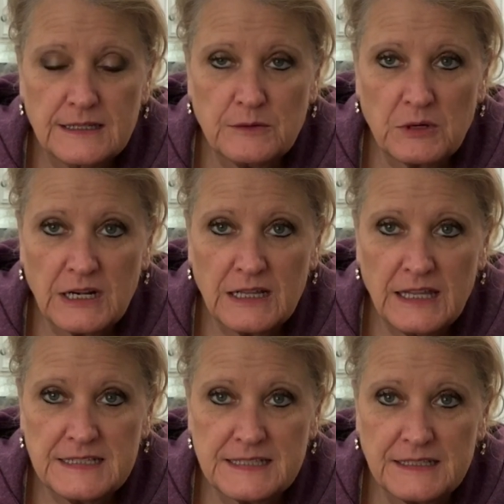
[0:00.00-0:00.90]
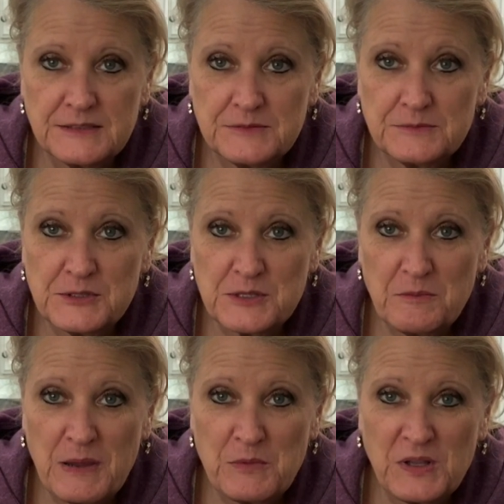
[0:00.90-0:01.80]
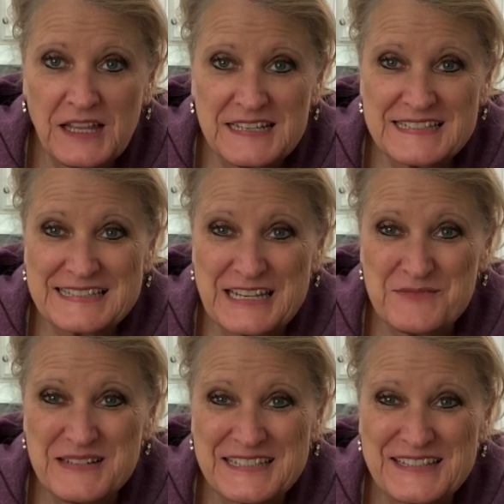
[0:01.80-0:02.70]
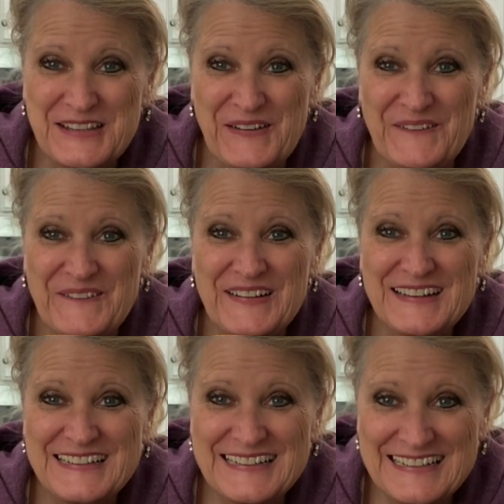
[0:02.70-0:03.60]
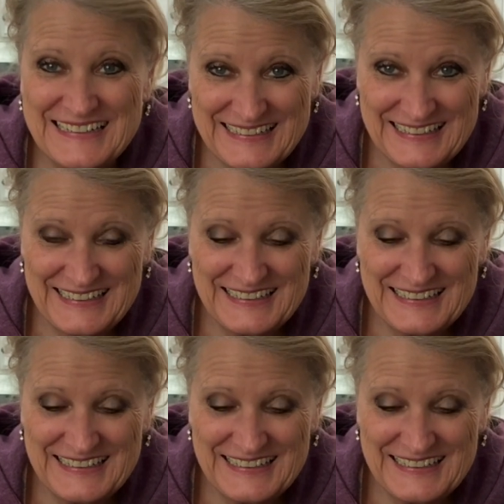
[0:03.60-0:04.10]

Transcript: And we're gonna glaze it with some maple glaze. It's gonna be so good.